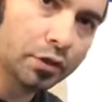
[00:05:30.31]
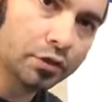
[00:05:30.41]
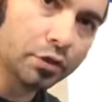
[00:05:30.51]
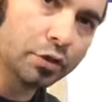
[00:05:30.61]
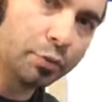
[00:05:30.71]

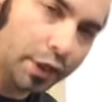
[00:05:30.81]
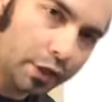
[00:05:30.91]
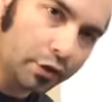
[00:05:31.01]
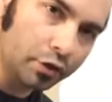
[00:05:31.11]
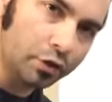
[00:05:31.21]
So
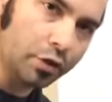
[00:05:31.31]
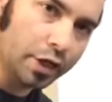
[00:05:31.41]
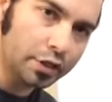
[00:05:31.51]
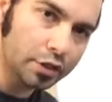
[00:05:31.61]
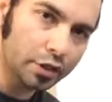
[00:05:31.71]
depending on your
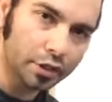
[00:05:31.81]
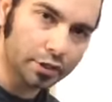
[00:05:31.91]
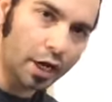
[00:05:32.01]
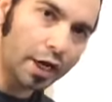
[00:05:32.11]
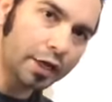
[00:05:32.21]
location,
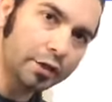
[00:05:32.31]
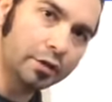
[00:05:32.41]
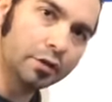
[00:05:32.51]
this height